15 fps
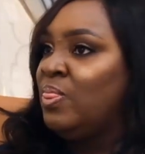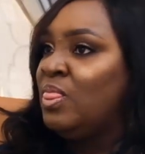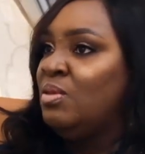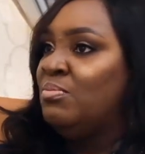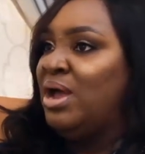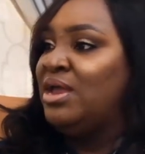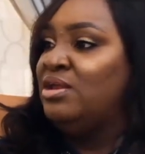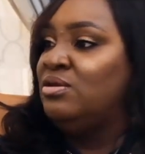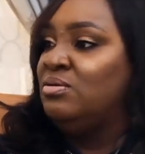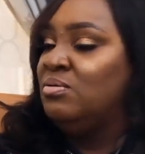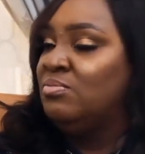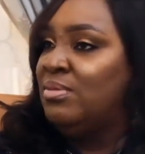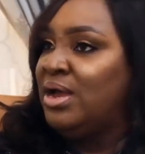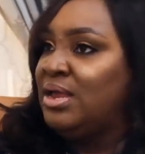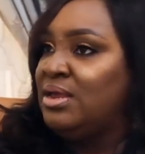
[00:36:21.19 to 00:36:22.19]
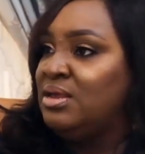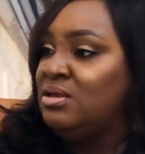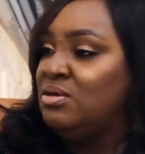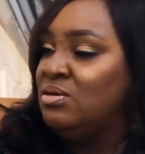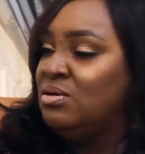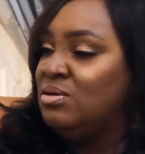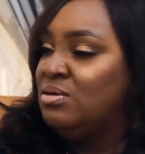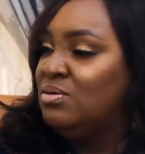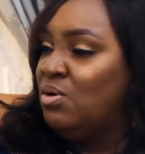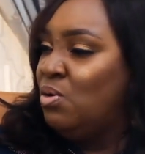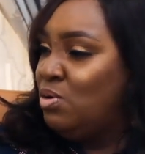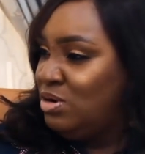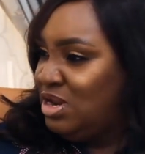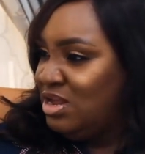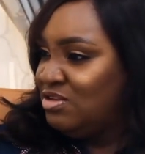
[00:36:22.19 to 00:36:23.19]
My
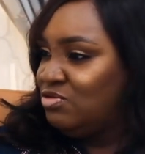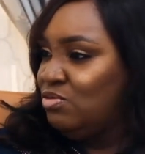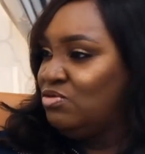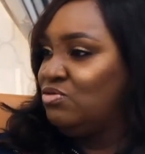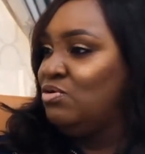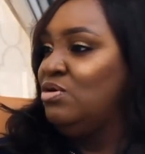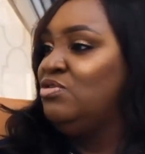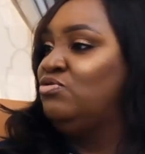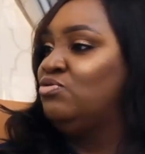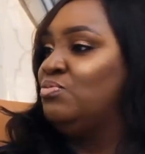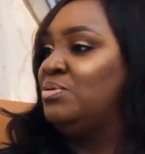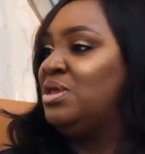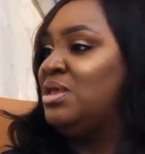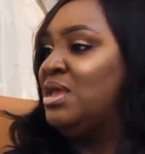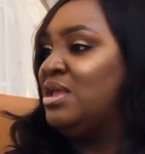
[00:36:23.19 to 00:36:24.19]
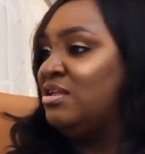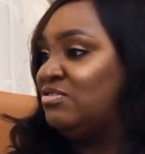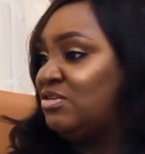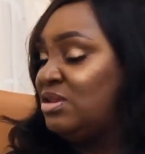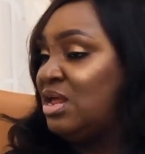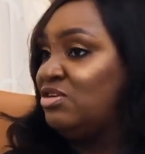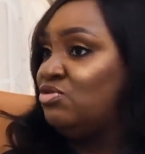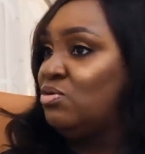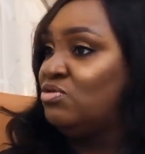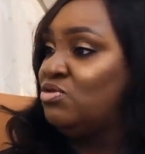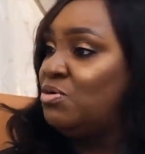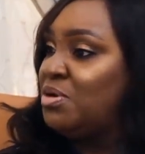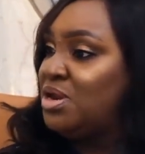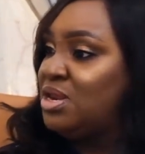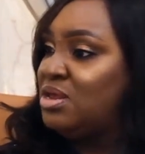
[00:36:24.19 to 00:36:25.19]
oldest was going to be 18 and she was
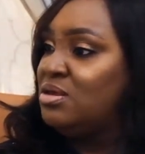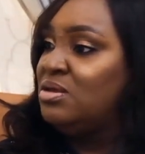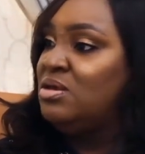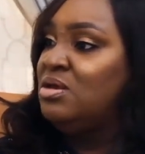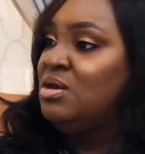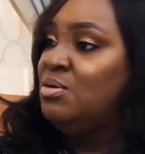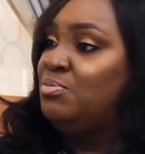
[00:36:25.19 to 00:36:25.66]
already